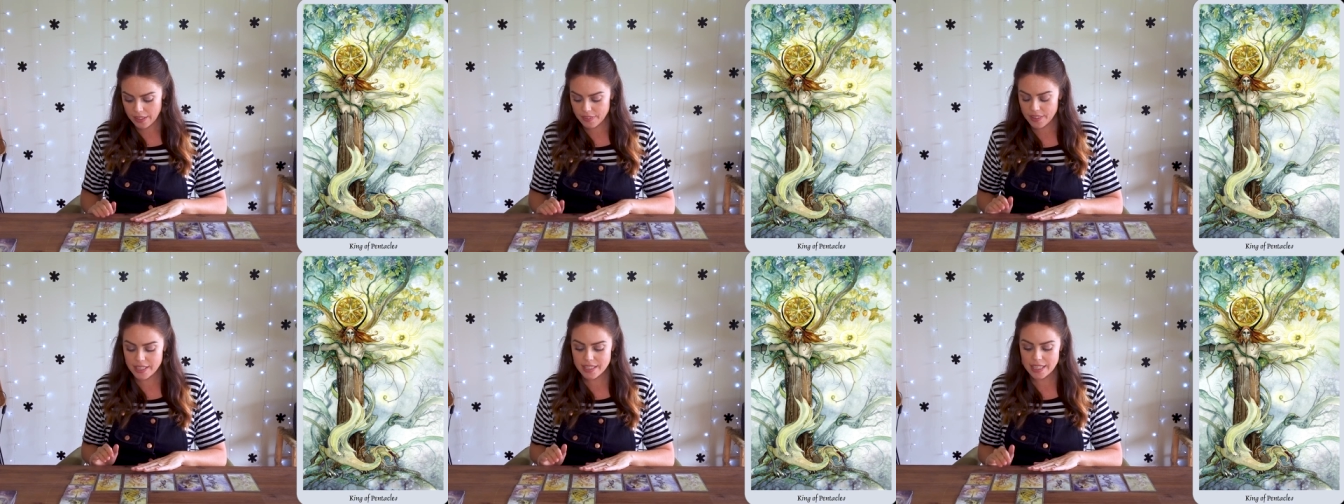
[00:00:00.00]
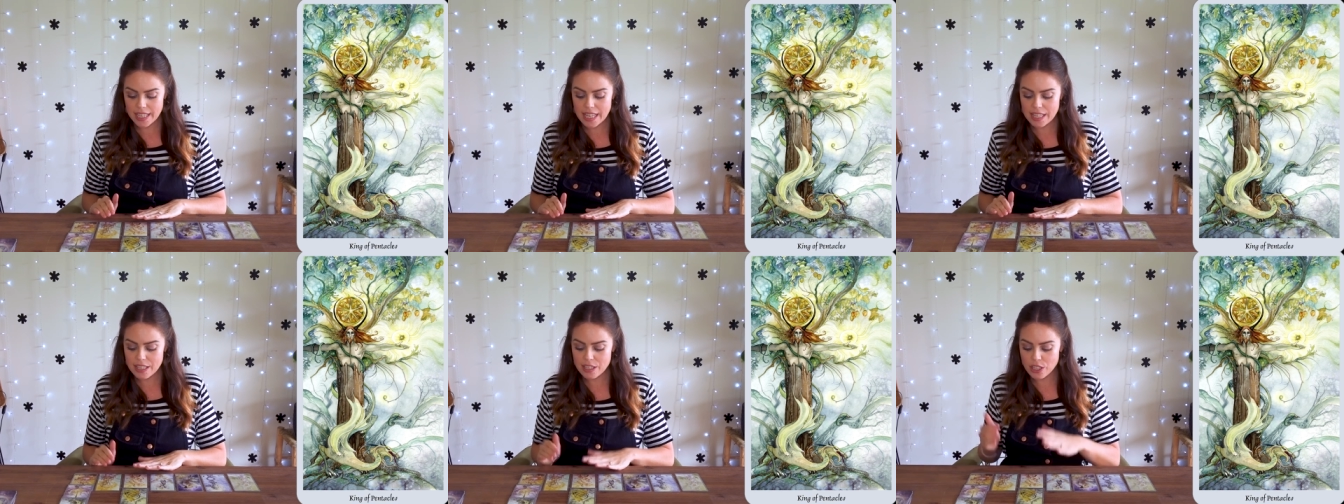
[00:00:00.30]
This
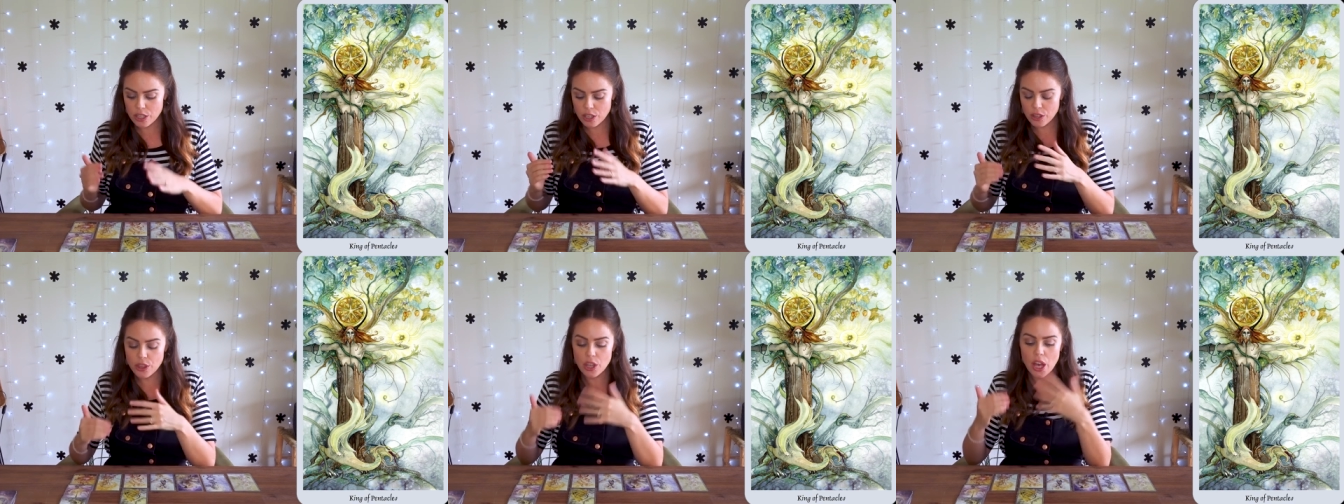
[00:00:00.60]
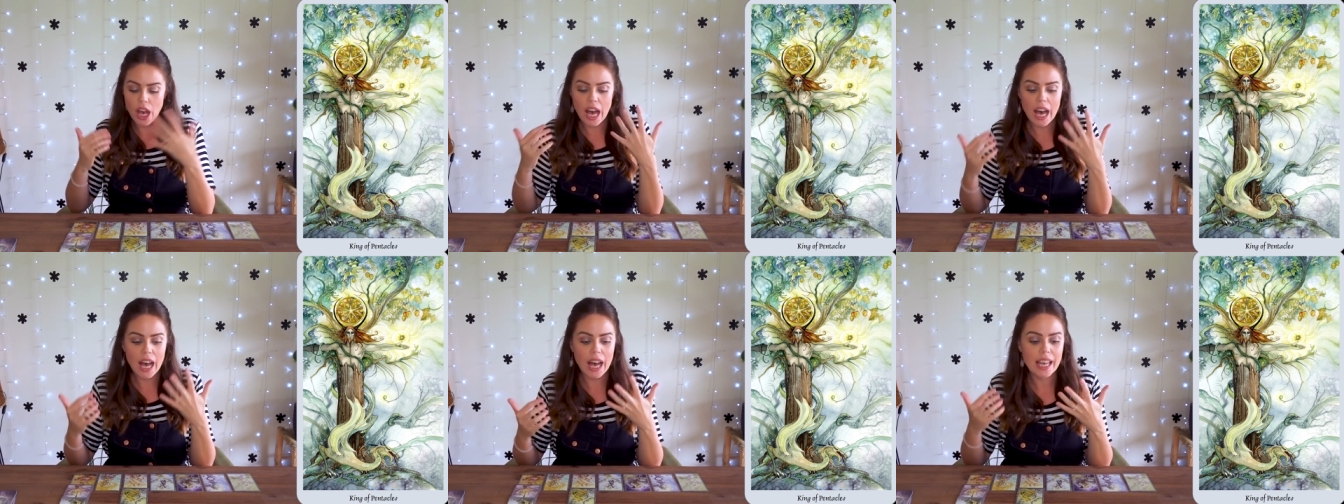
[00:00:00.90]
is the
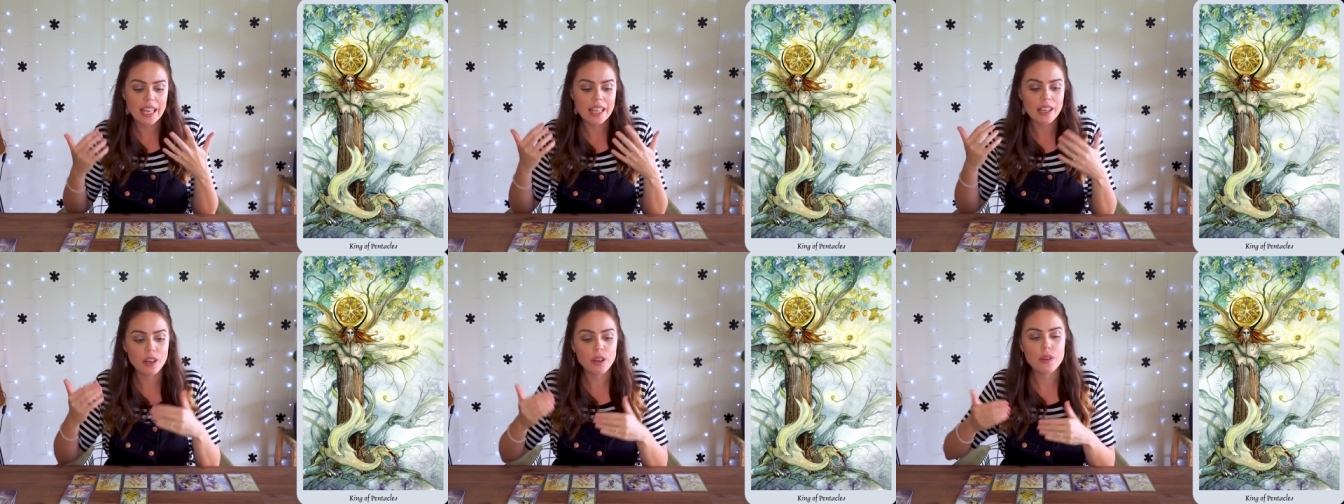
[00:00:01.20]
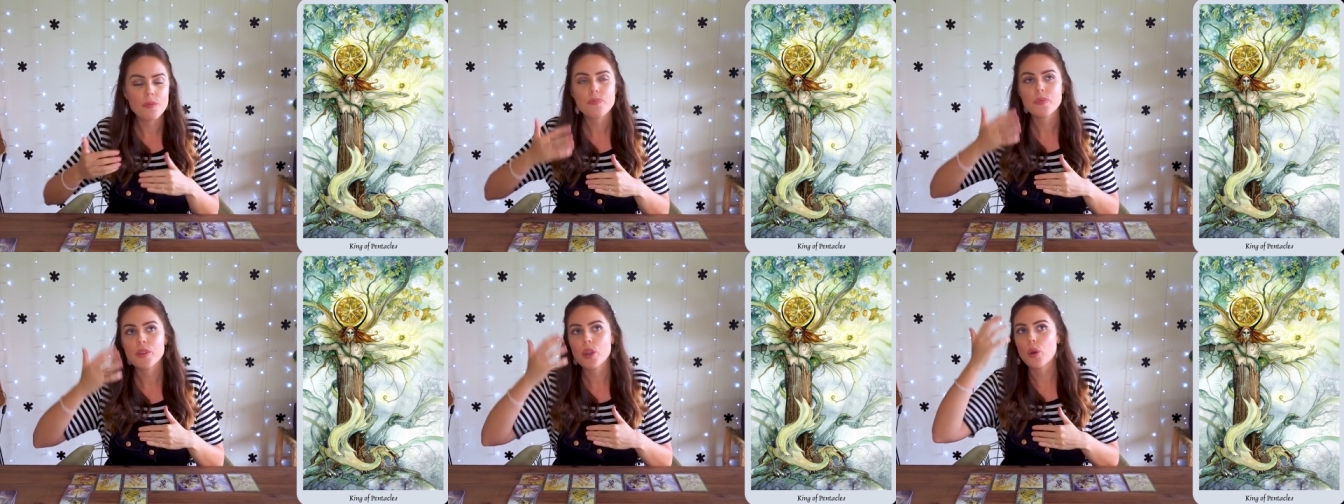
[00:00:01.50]

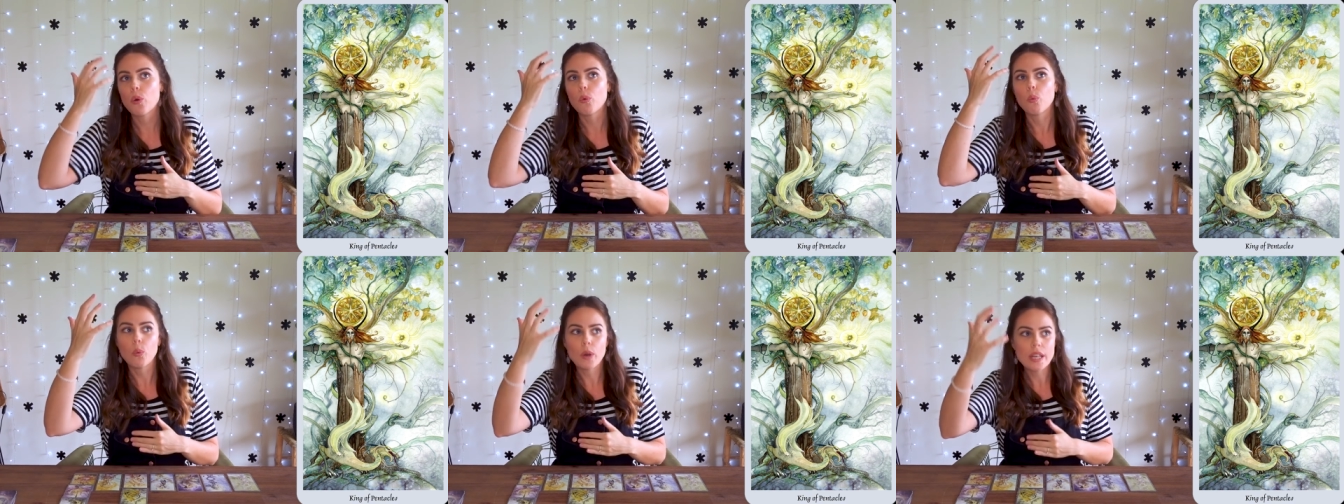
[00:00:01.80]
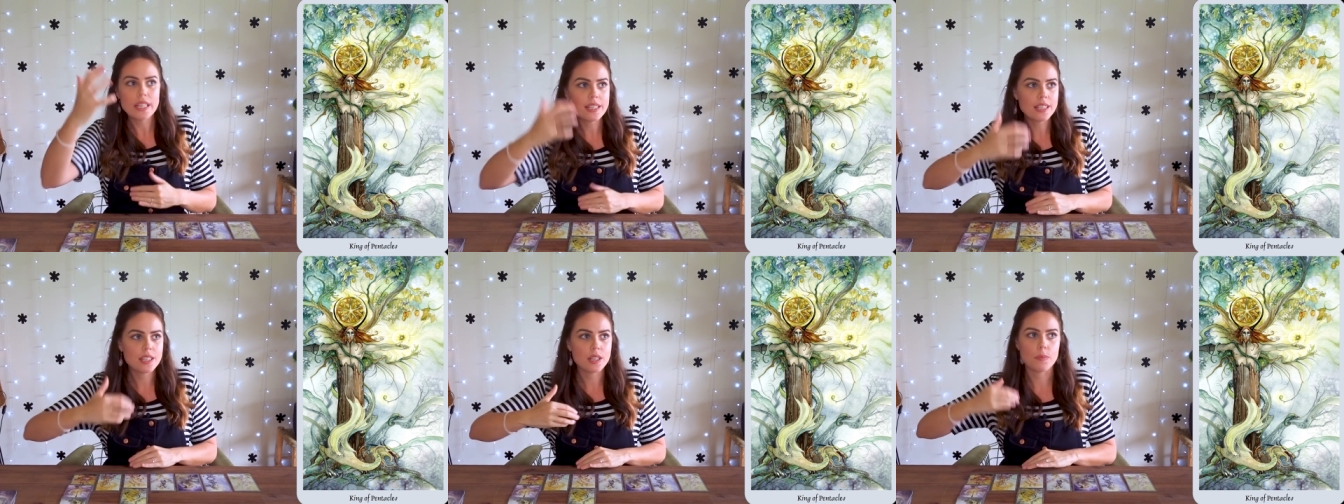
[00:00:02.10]
higher
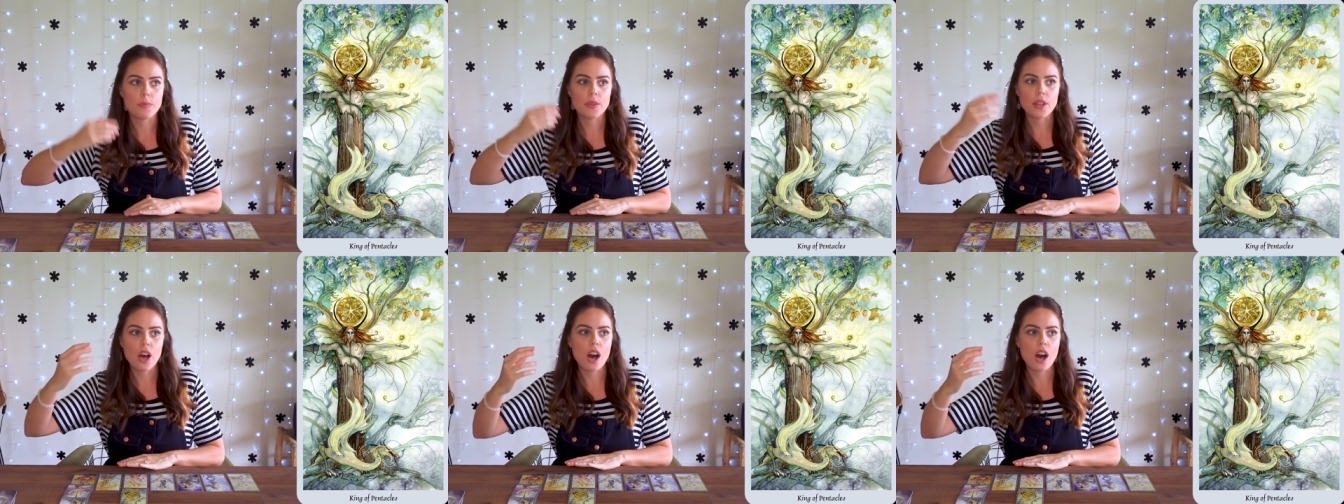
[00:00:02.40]
wisdom,